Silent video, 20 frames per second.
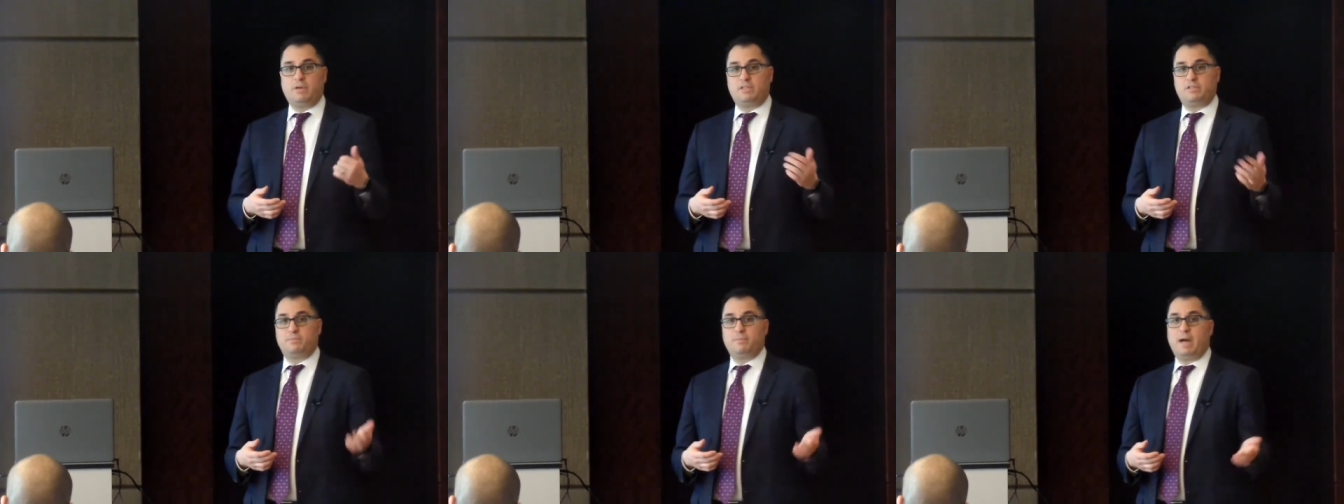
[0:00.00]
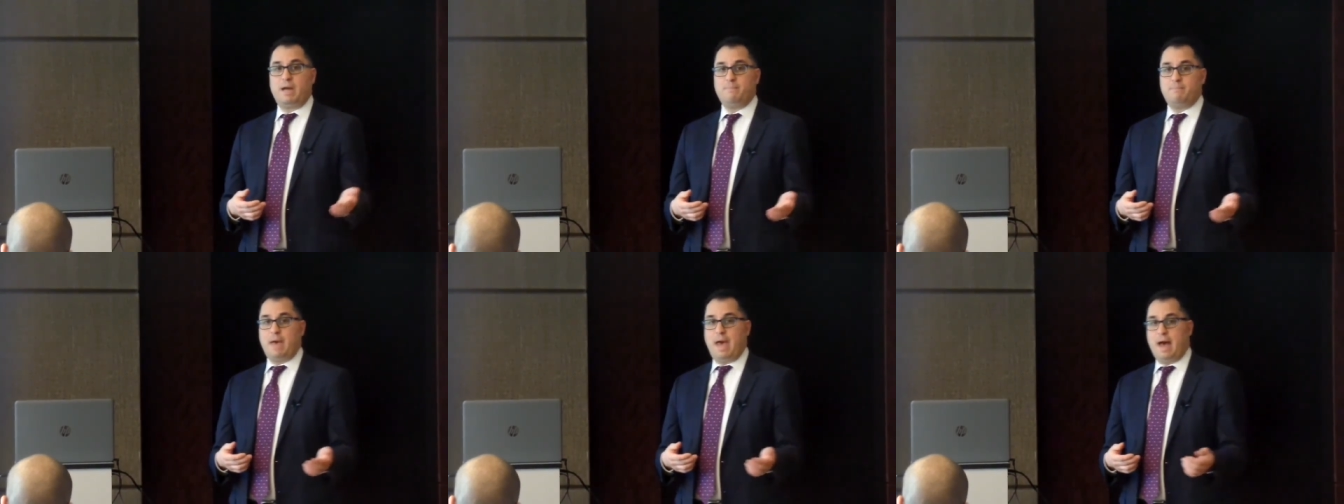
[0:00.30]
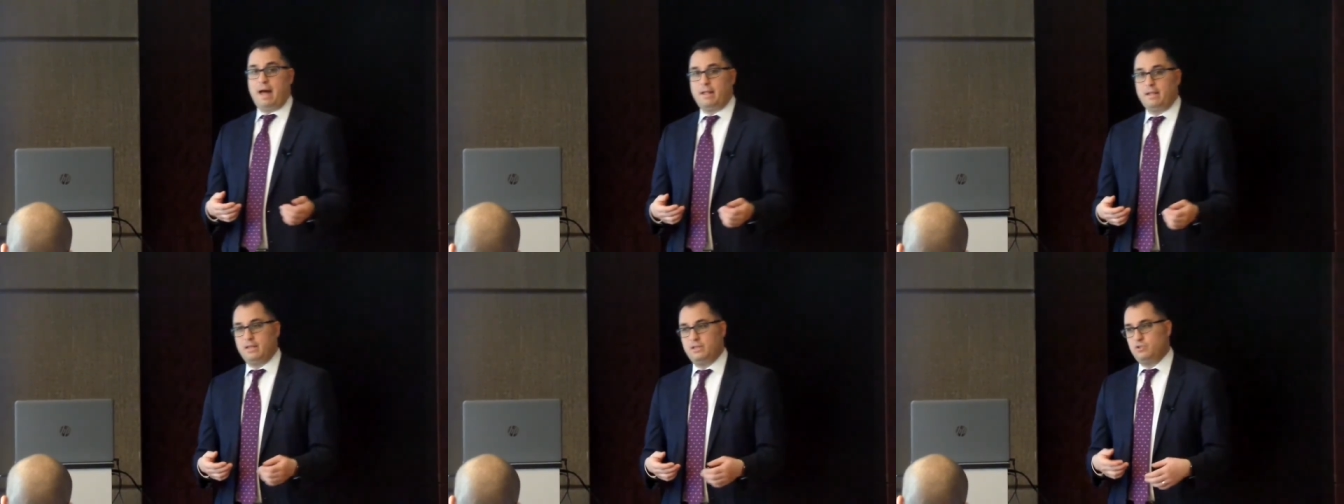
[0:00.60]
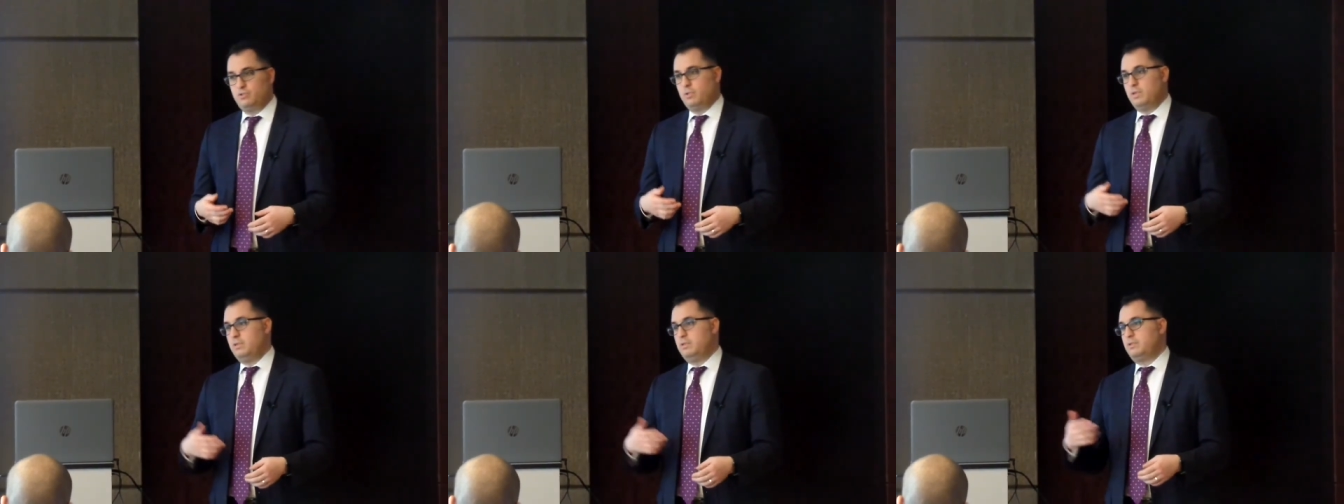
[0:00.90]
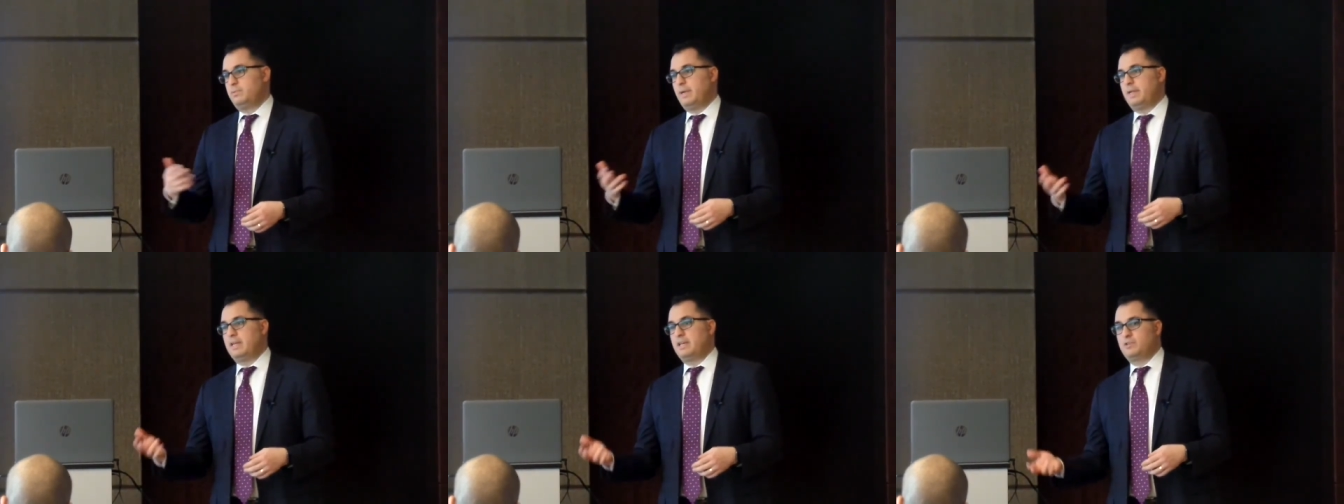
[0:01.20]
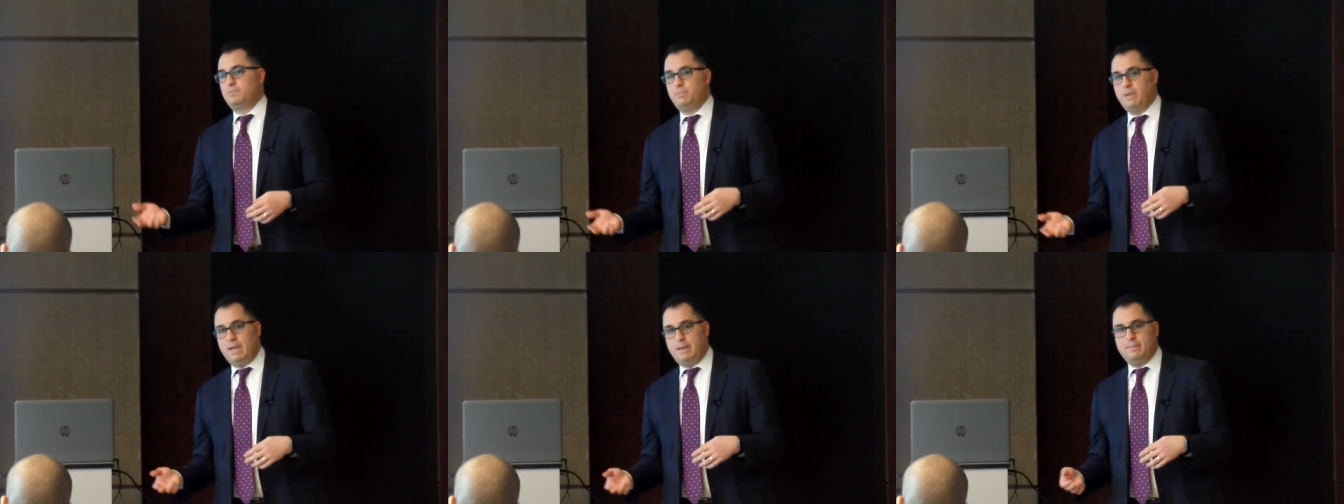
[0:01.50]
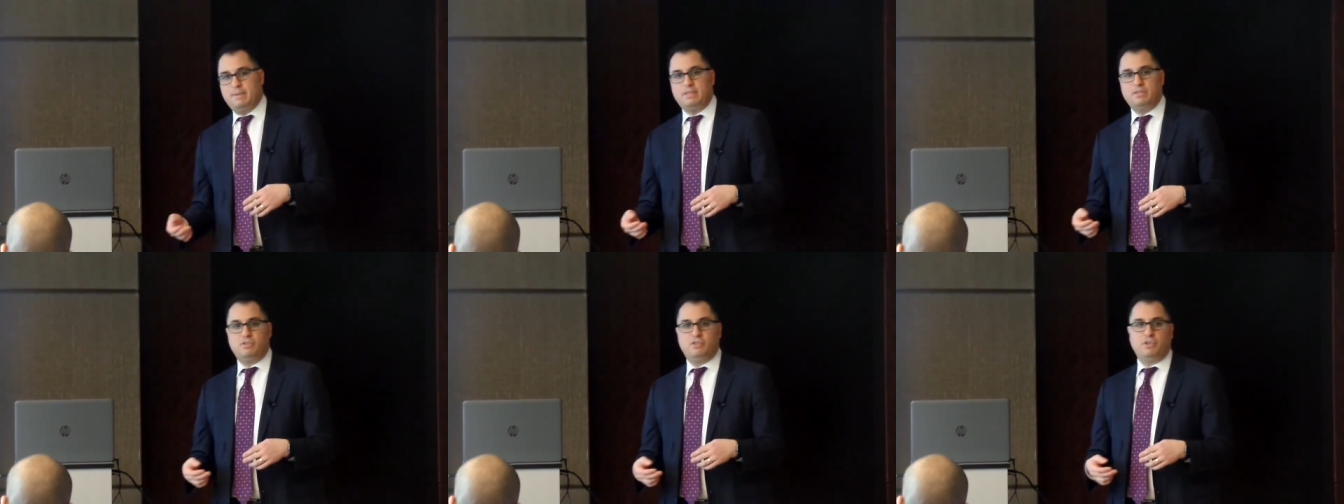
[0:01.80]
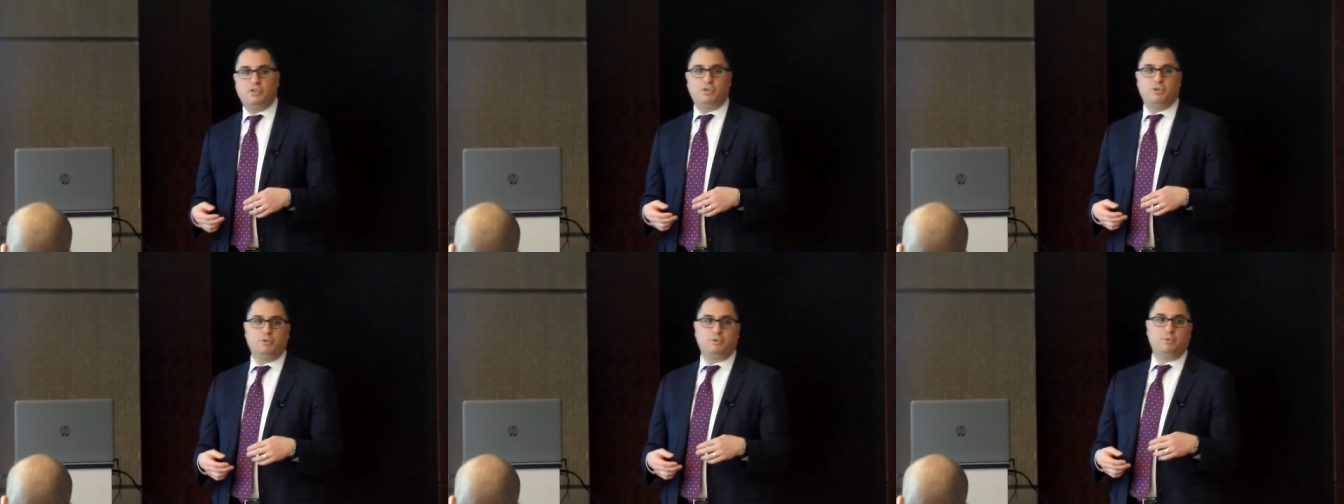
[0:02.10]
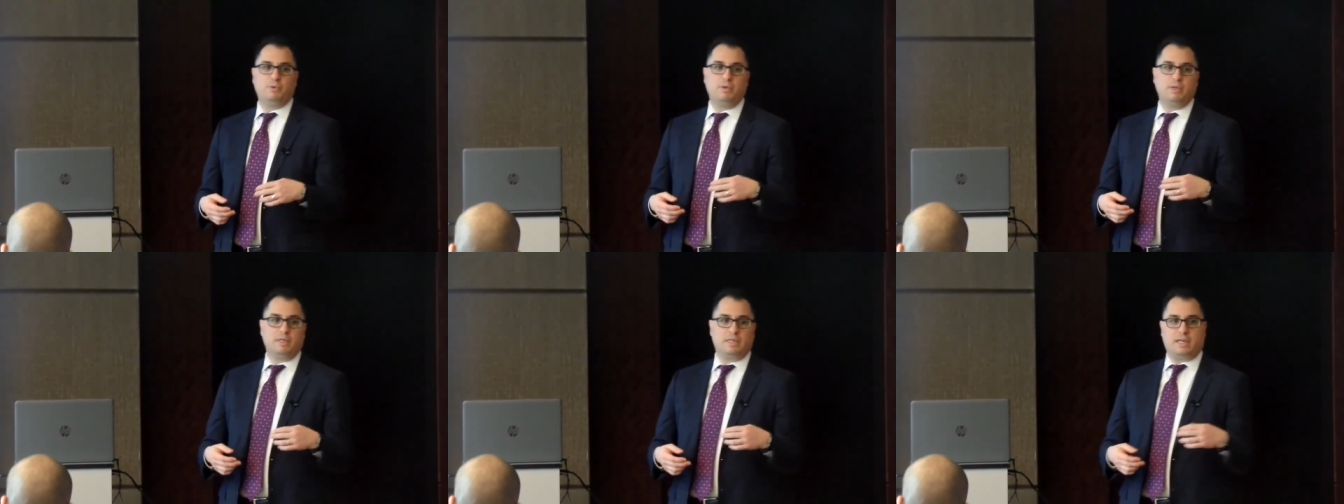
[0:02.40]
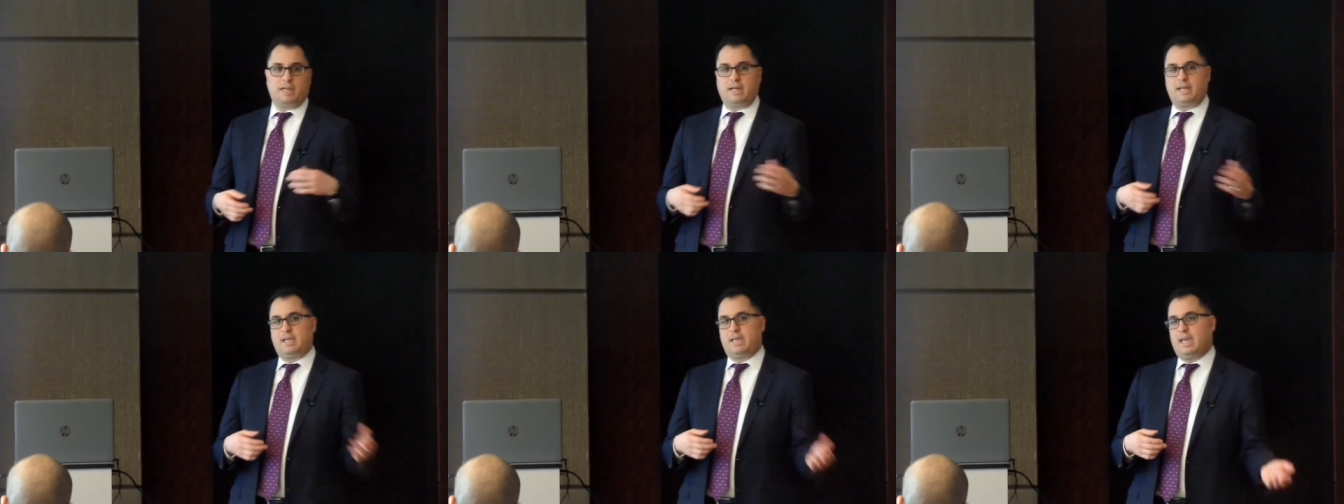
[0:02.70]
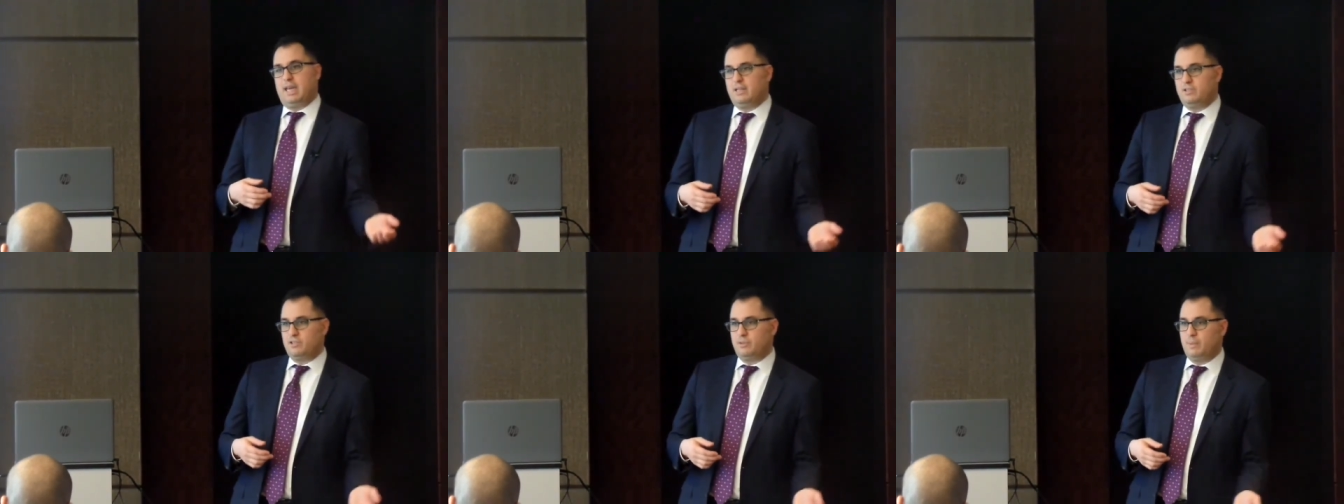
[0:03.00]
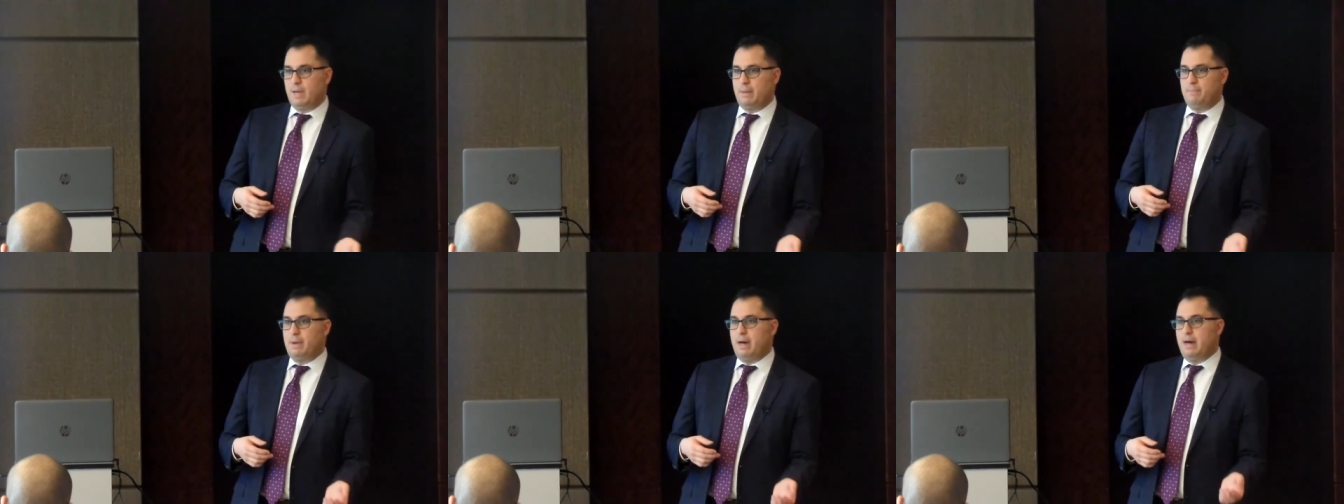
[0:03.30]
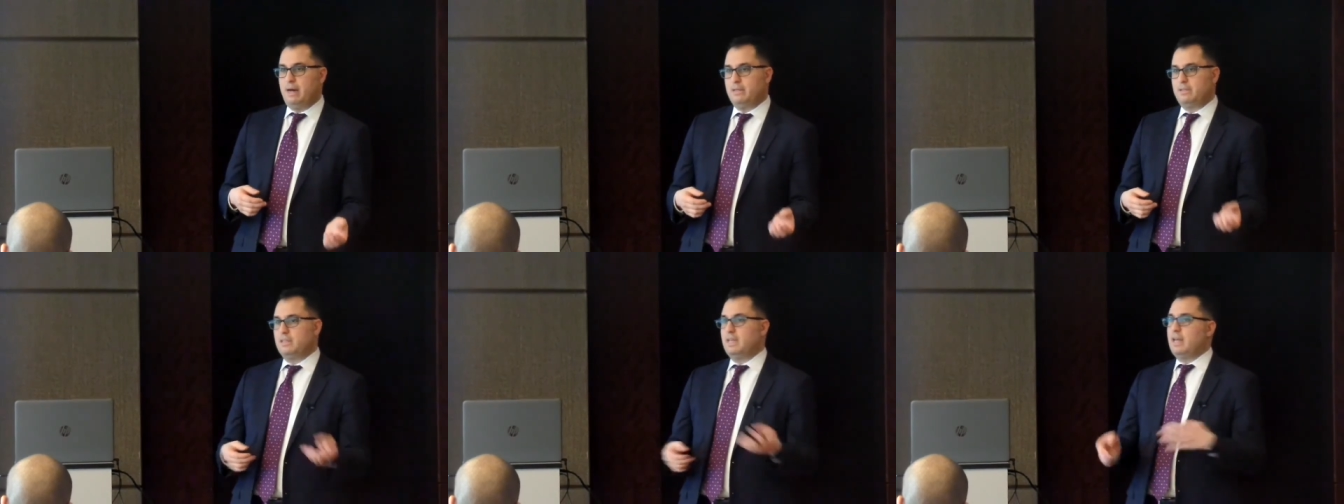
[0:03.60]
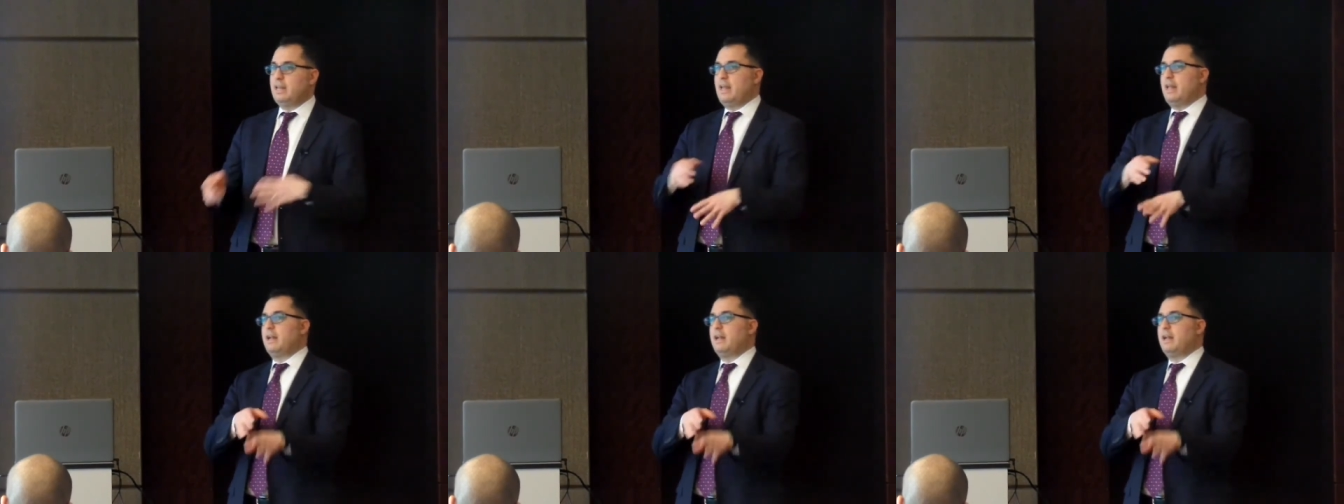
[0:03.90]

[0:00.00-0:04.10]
What's my balance? When's my next payment due? Can I cancel my policy?